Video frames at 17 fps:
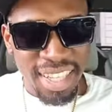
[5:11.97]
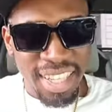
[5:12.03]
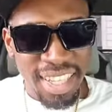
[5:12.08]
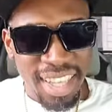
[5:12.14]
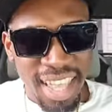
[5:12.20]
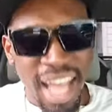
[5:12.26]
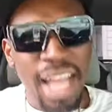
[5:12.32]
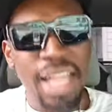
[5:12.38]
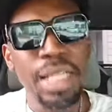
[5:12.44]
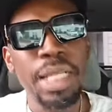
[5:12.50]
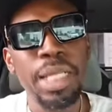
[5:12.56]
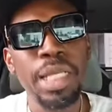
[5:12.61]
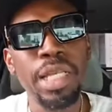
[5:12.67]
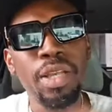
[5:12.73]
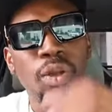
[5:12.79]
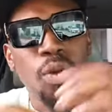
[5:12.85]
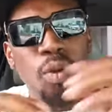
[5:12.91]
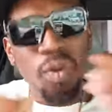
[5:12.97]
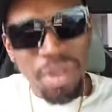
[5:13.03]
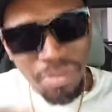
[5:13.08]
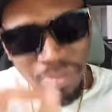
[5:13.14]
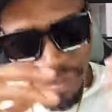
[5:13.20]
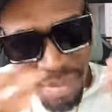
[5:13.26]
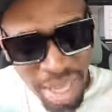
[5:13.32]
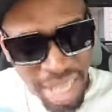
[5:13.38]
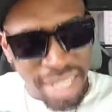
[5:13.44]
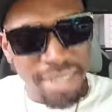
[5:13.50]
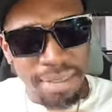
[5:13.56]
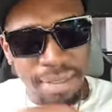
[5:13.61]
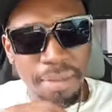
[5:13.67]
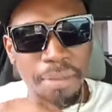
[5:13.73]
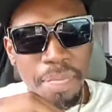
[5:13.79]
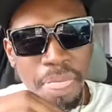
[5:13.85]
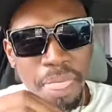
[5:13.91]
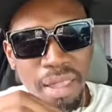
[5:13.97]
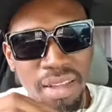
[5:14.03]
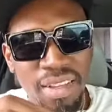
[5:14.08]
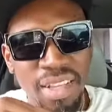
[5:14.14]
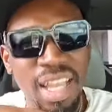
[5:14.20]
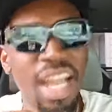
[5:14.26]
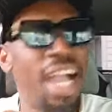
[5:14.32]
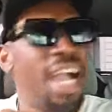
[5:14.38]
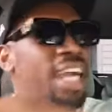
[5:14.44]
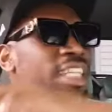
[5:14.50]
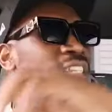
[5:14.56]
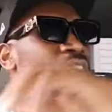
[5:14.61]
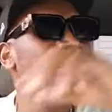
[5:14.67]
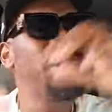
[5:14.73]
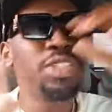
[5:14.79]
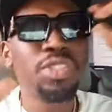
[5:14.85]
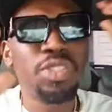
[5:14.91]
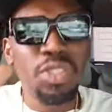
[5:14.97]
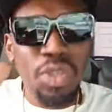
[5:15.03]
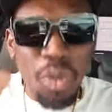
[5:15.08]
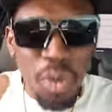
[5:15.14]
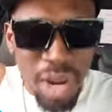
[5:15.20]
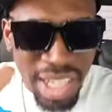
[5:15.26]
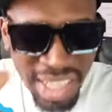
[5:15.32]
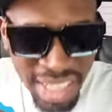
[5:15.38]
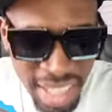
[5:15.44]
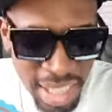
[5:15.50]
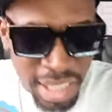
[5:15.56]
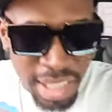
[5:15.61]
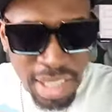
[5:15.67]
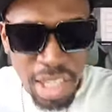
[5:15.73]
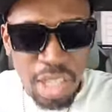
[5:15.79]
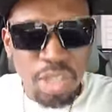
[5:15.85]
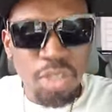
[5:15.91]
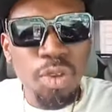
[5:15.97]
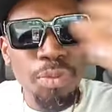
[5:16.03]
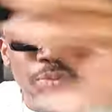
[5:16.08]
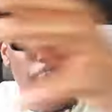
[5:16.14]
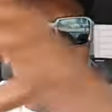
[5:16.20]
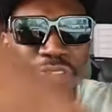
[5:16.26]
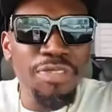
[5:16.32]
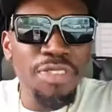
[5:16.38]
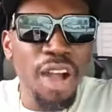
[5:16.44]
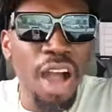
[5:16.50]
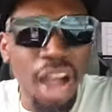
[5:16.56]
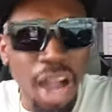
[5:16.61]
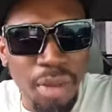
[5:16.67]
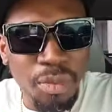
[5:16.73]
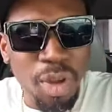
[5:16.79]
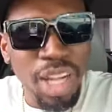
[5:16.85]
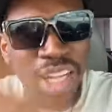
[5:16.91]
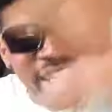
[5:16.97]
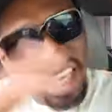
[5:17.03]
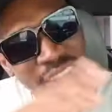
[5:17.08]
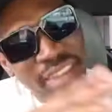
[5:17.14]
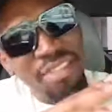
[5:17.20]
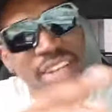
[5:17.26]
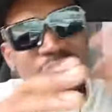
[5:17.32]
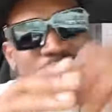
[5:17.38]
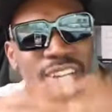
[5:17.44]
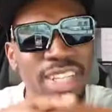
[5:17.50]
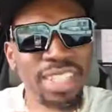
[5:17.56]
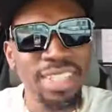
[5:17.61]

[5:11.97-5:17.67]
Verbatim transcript: and the equipment and the resources to perform what they have learned.